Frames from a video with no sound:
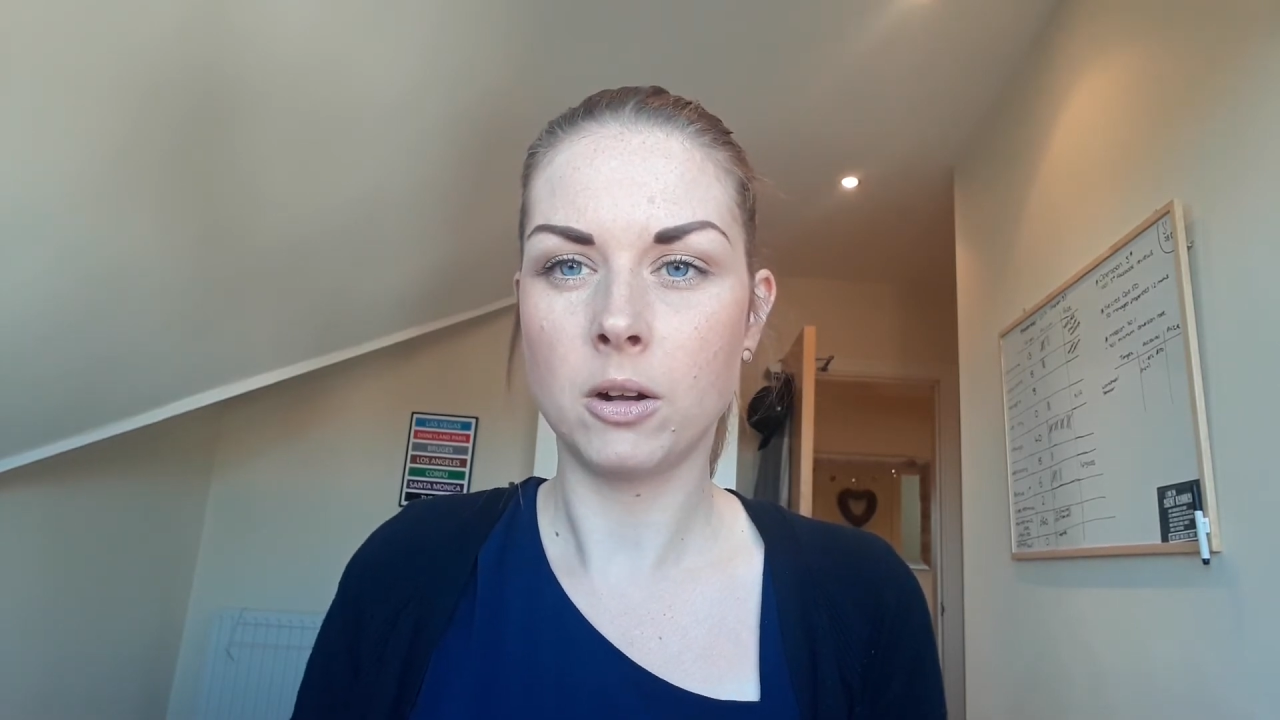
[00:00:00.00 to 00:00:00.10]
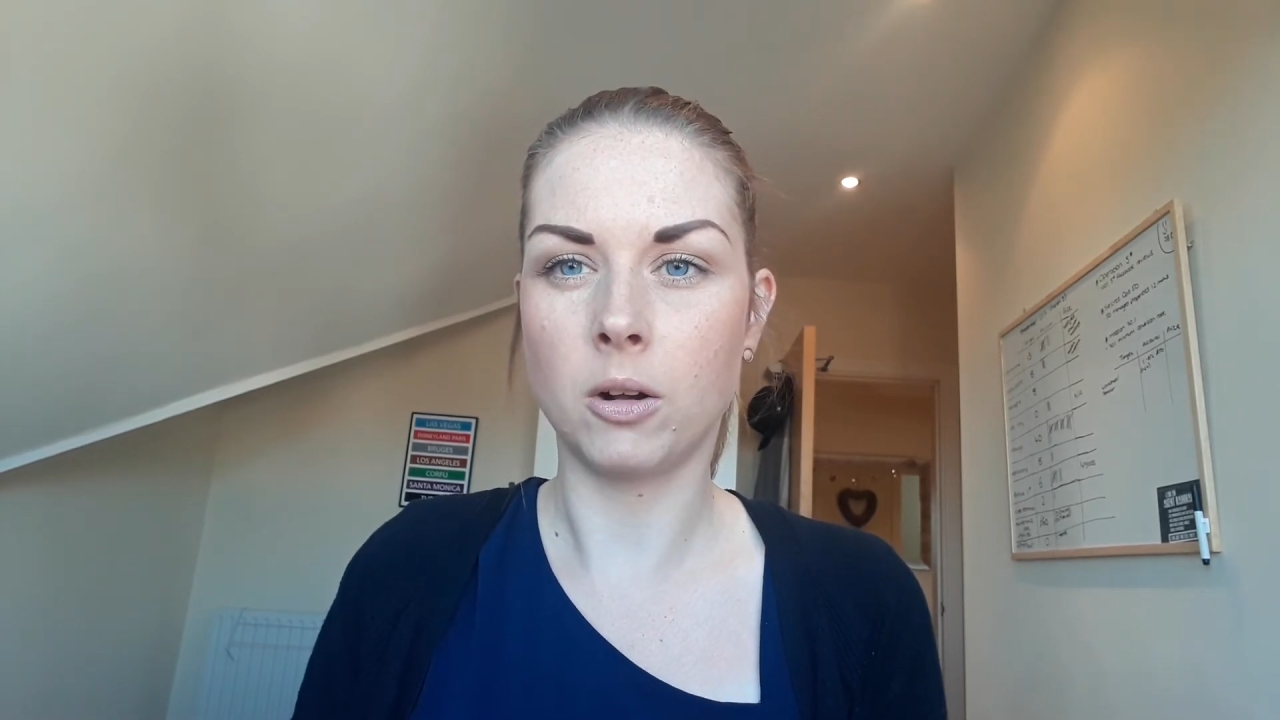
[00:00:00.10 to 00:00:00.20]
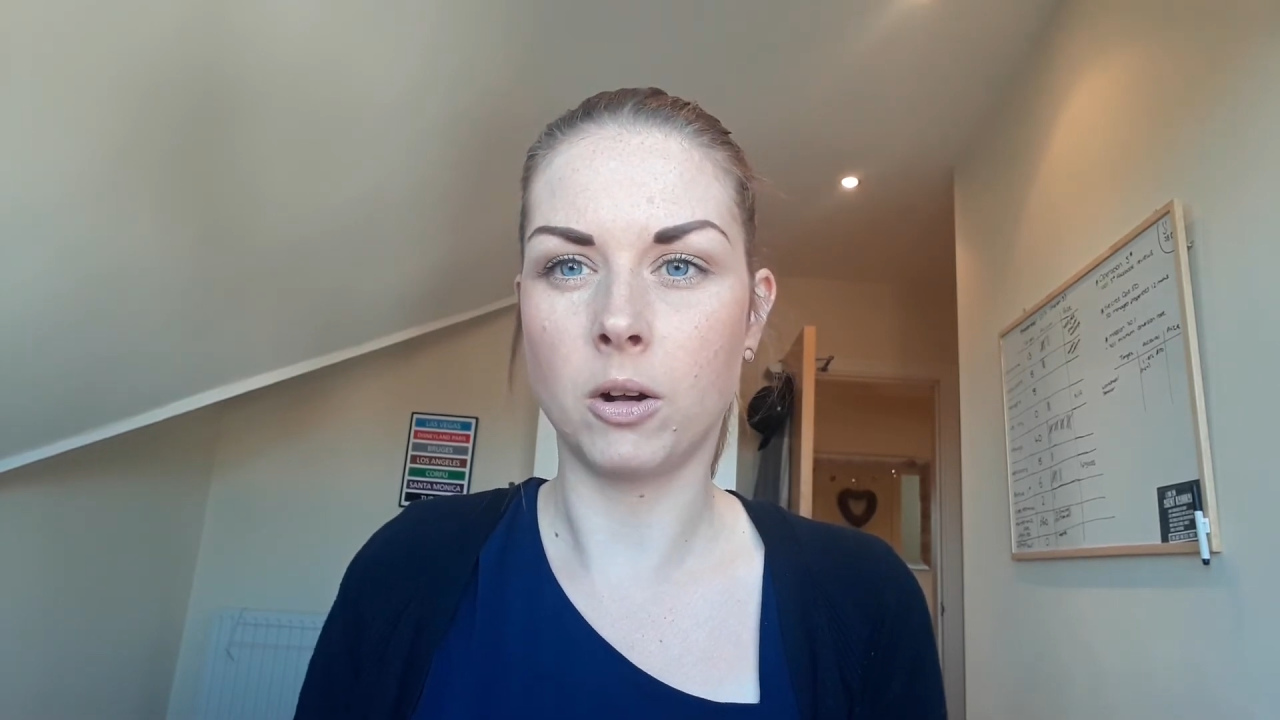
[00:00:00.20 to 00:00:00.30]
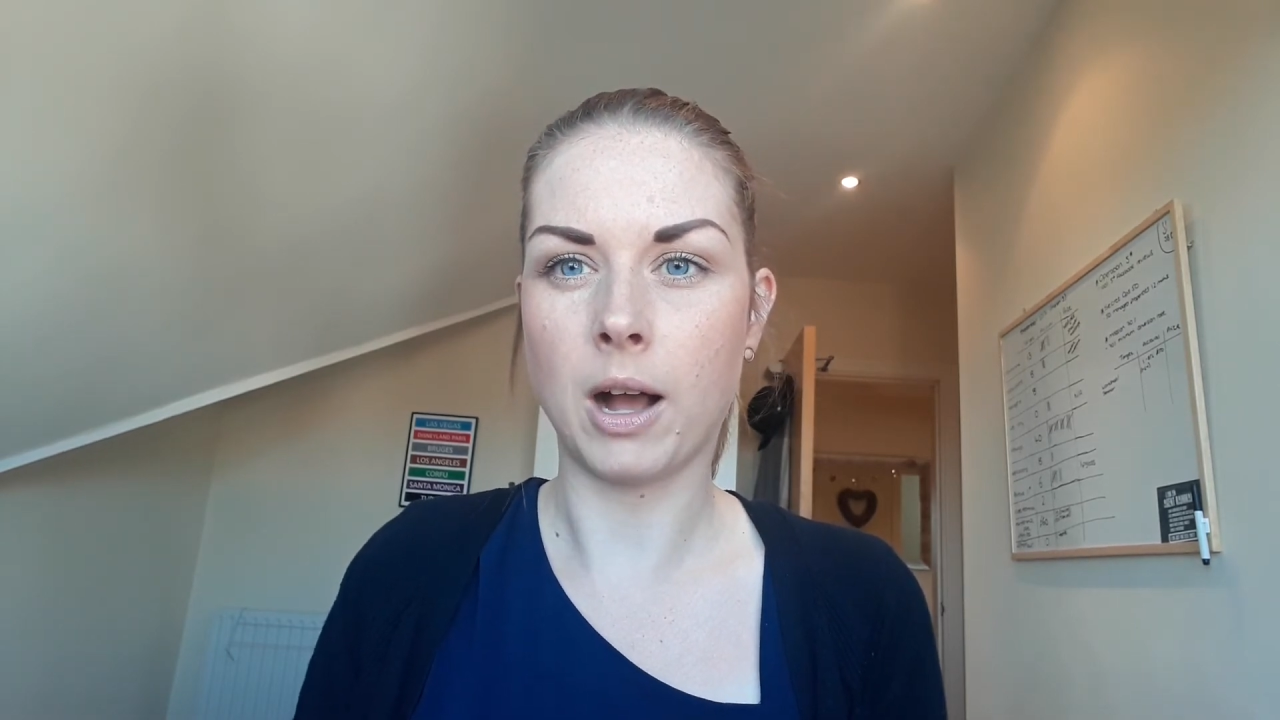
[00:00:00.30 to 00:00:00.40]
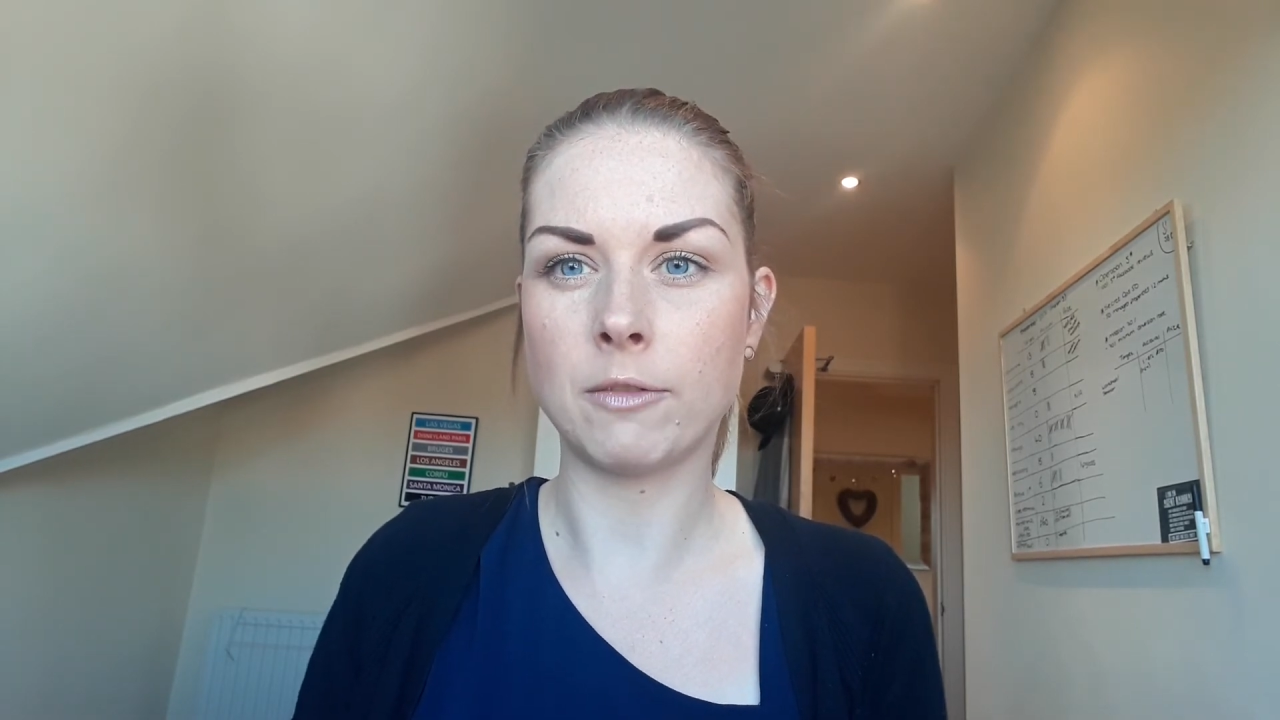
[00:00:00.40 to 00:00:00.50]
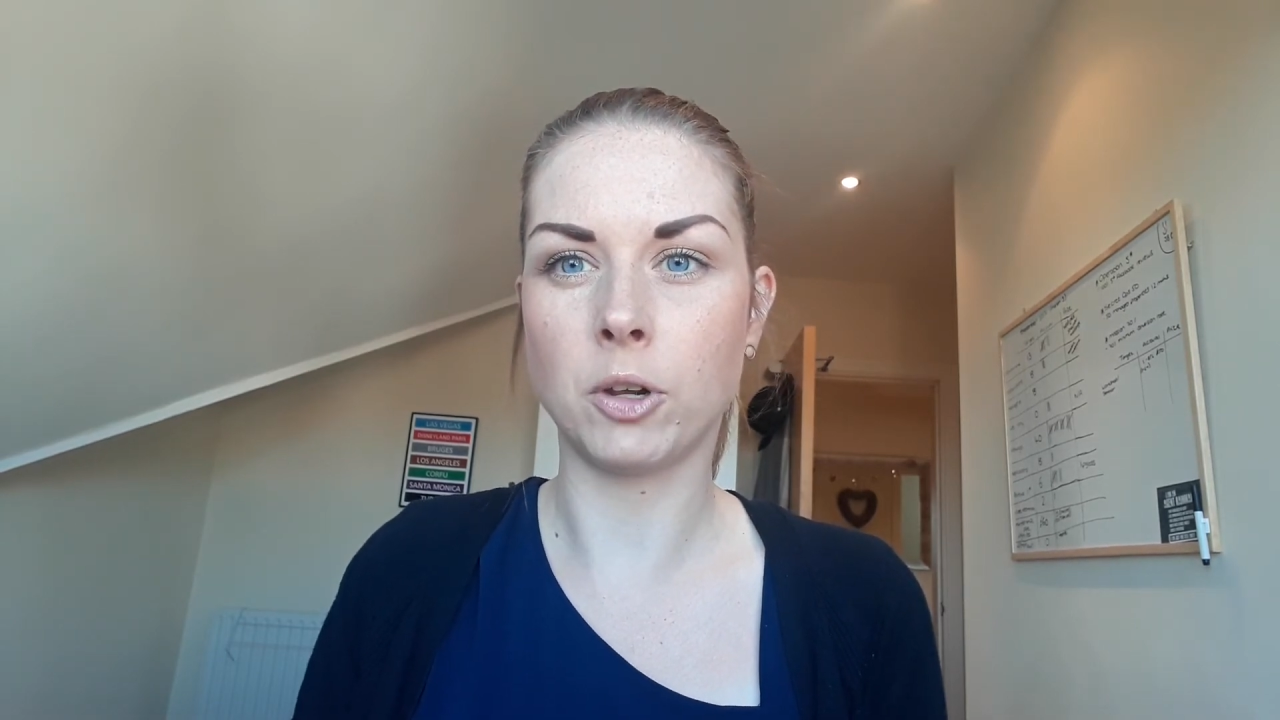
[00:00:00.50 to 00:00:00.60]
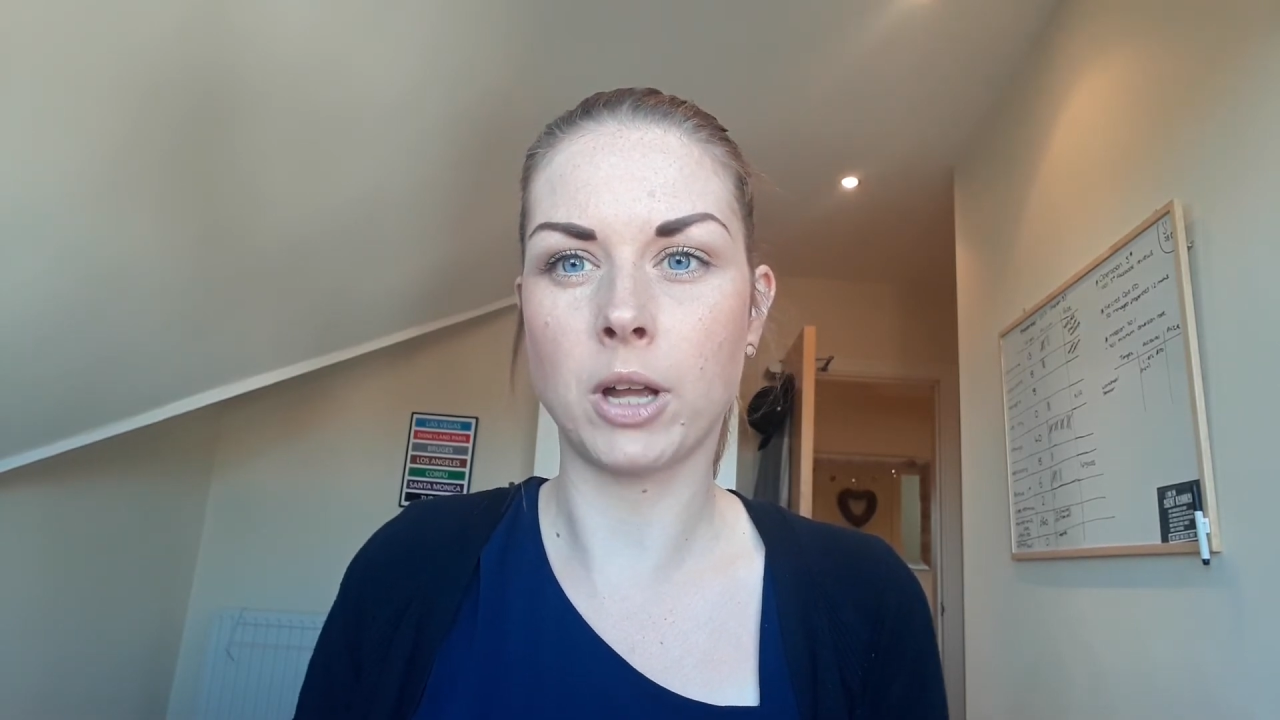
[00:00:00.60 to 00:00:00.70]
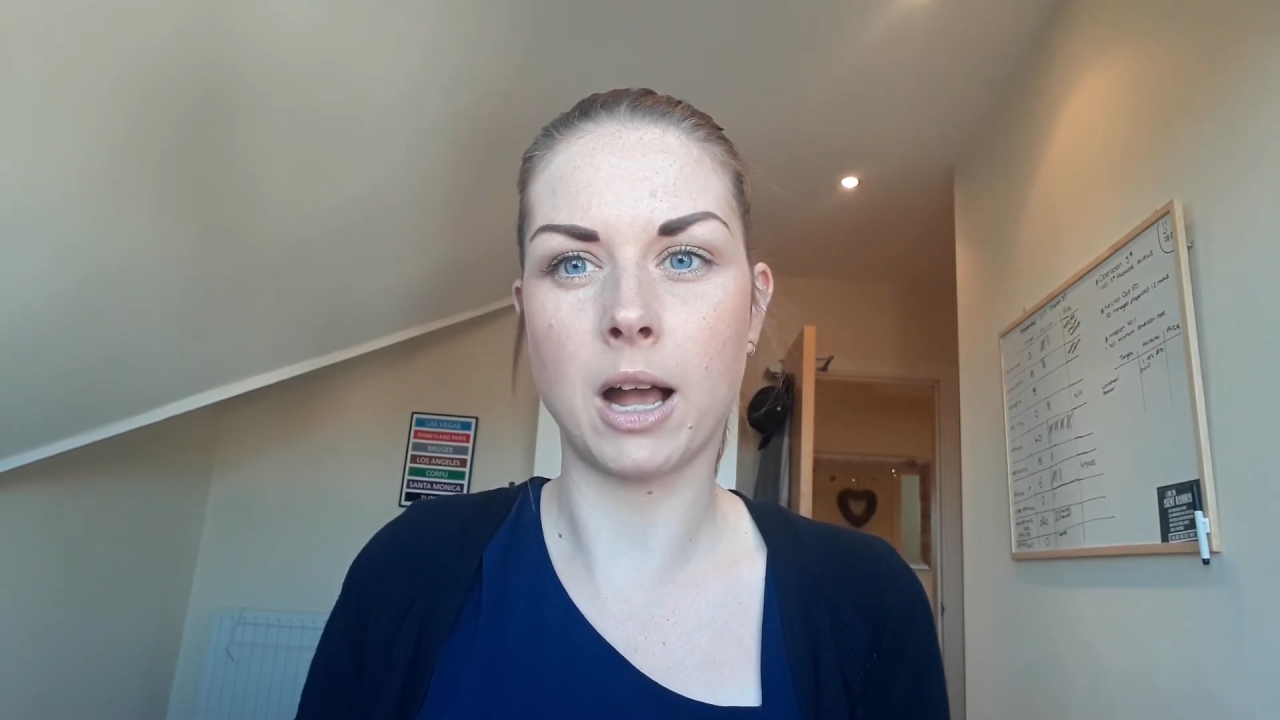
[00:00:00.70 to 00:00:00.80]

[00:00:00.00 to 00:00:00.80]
or have a look at